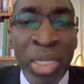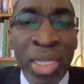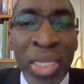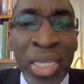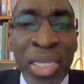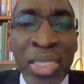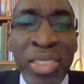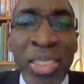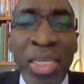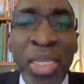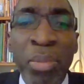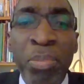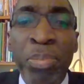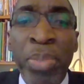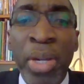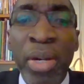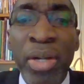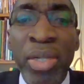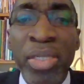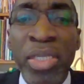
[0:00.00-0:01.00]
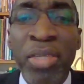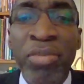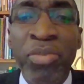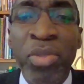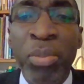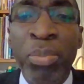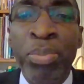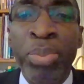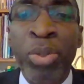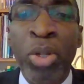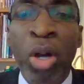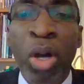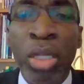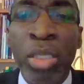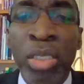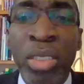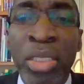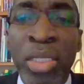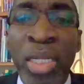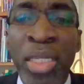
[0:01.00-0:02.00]
It's an imperative to
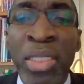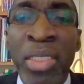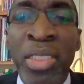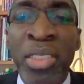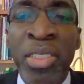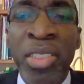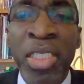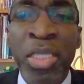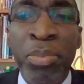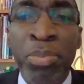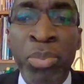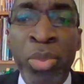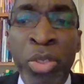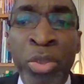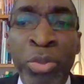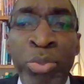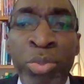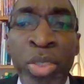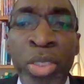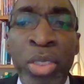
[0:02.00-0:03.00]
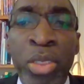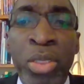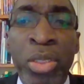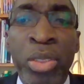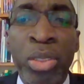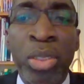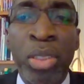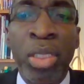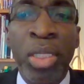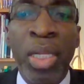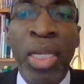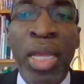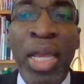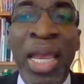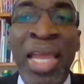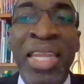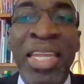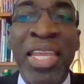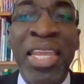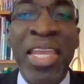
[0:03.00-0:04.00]
broaden and deepen the reach
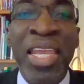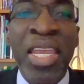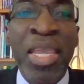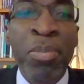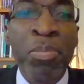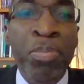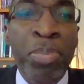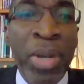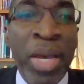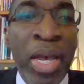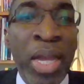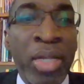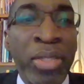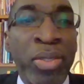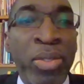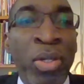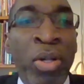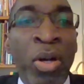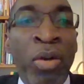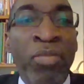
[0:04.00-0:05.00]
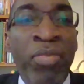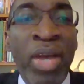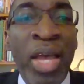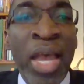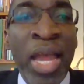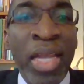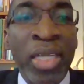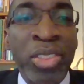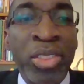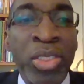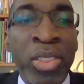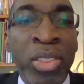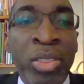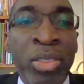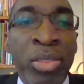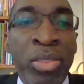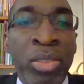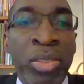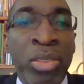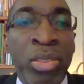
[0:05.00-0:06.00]
and impact of
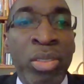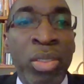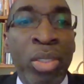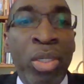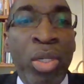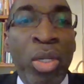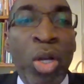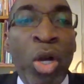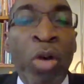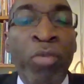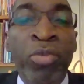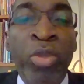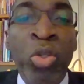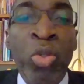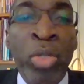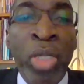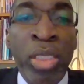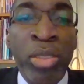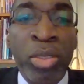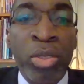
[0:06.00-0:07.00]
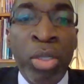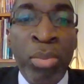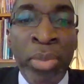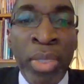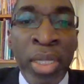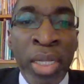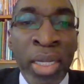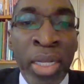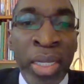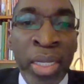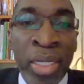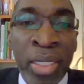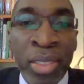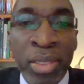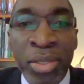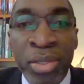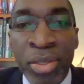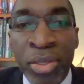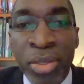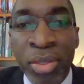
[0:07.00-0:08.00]
actions of the UNESCO Mill
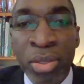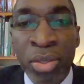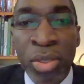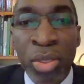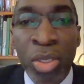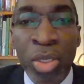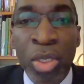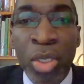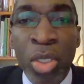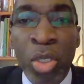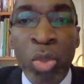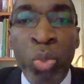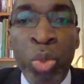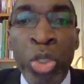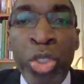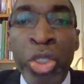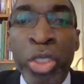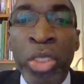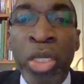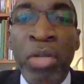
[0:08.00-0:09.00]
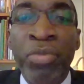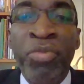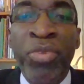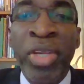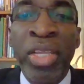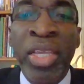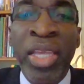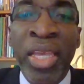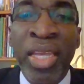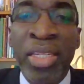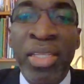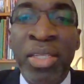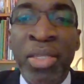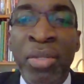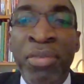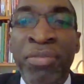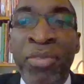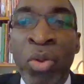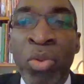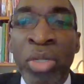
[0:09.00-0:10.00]
Alliance. We should not forget
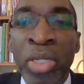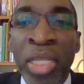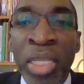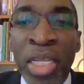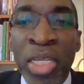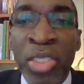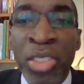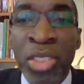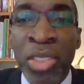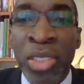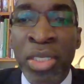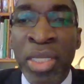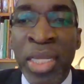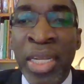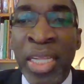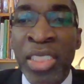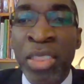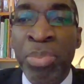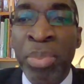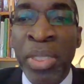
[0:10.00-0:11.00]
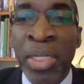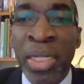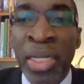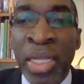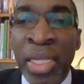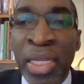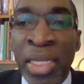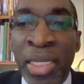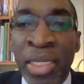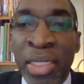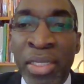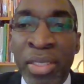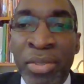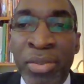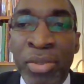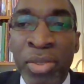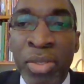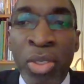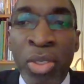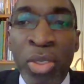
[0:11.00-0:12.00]
the foundation that has been laid
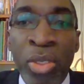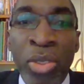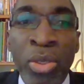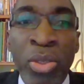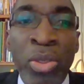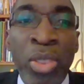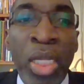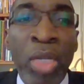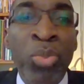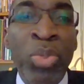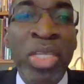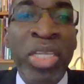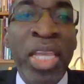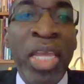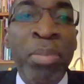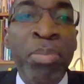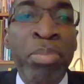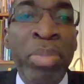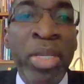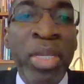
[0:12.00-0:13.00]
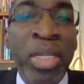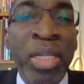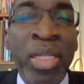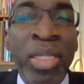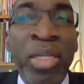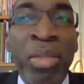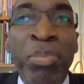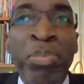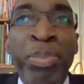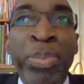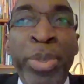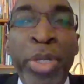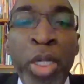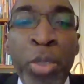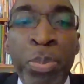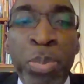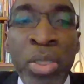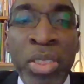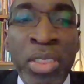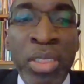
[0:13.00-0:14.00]
so that we can build
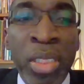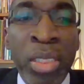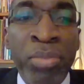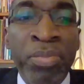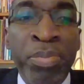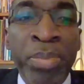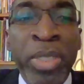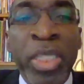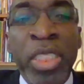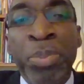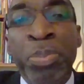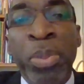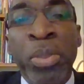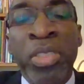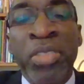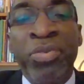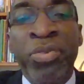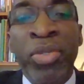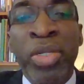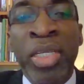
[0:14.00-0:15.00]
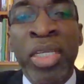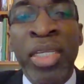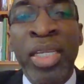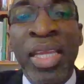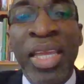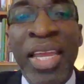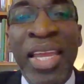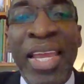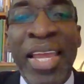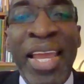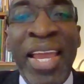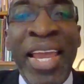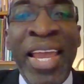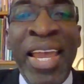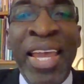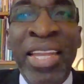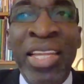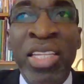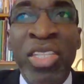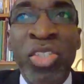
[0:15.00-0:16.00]
purposefully
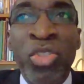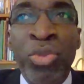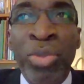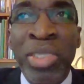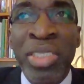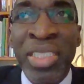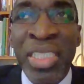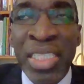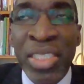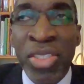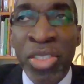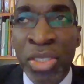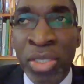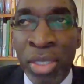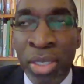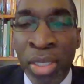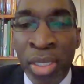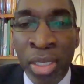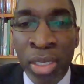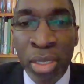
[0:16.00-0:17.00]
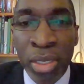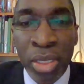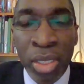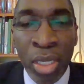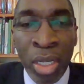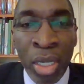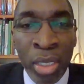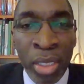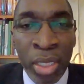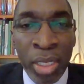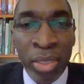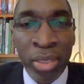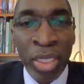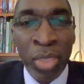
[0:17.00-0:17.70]
and strategically on it.